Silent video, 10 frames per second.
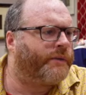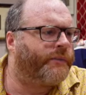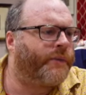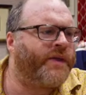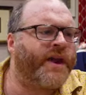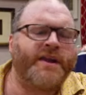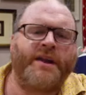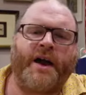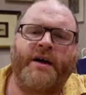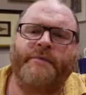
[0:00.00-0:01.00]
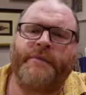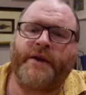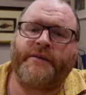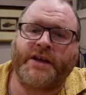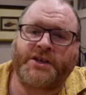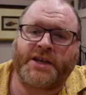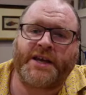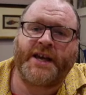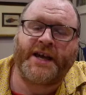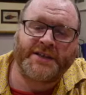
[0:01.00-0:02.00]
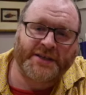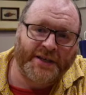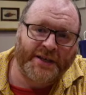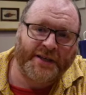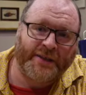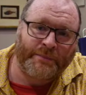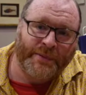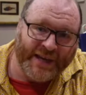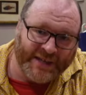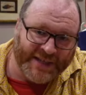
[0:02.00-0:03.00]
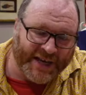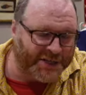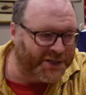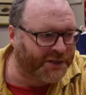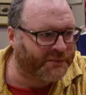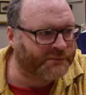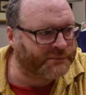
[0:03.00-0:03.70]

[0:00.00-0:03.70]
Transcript: We then come eventually into the B section,